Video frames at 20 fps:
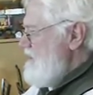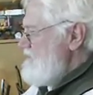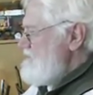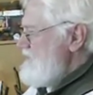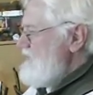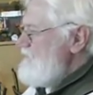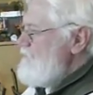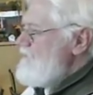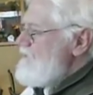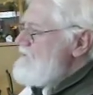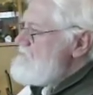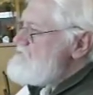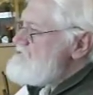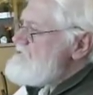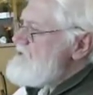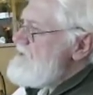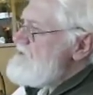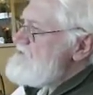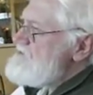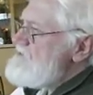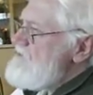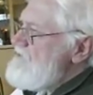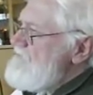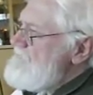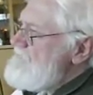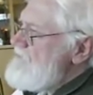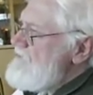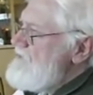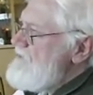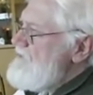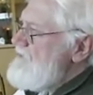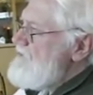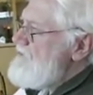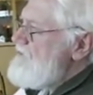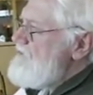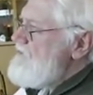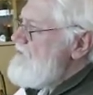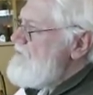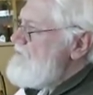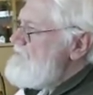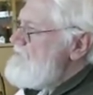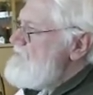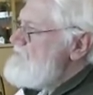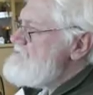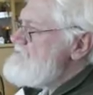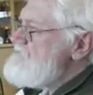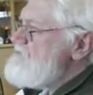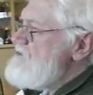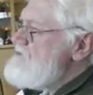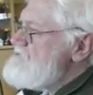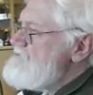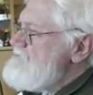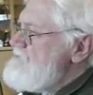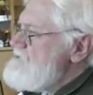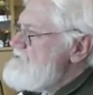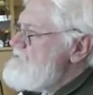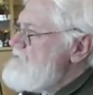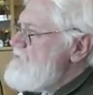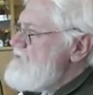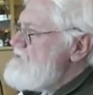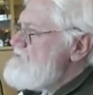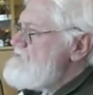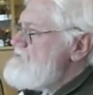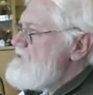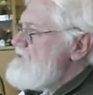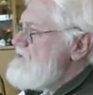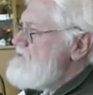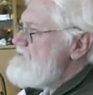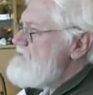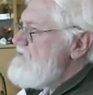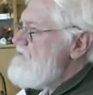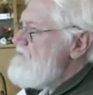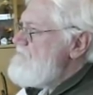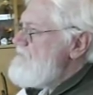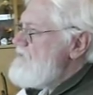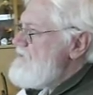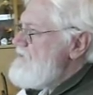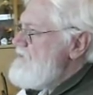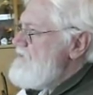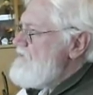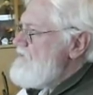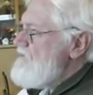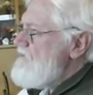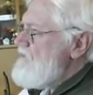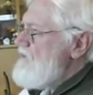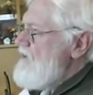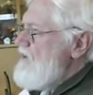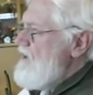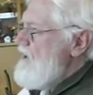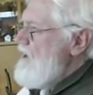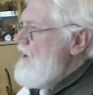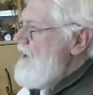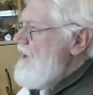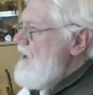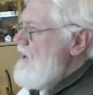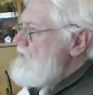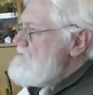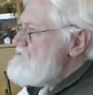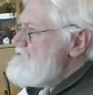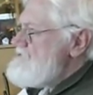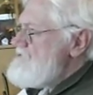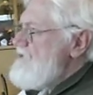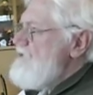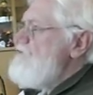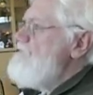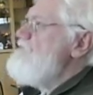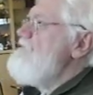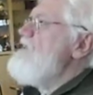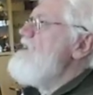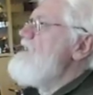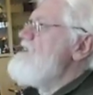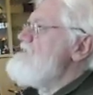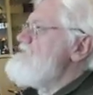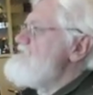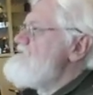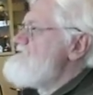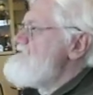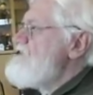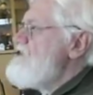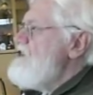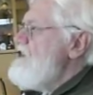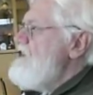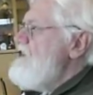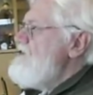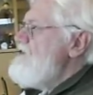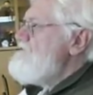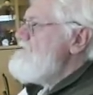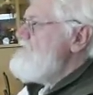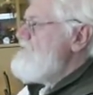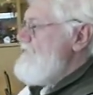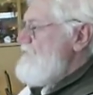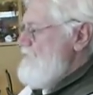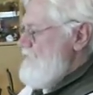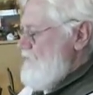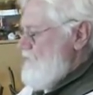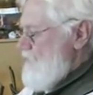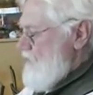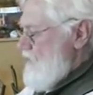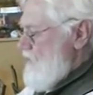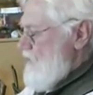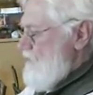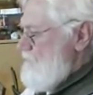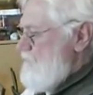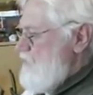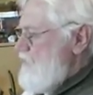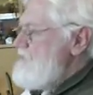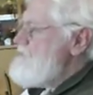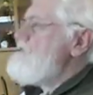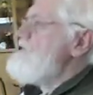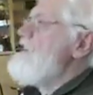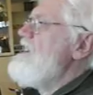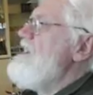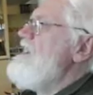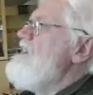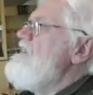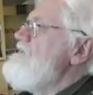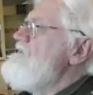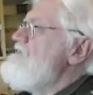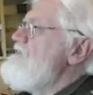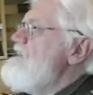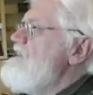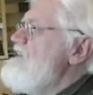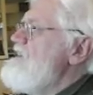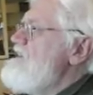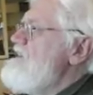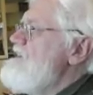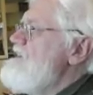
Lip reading: They weren't sent over here, those regiments weren't sent over here so much to put down the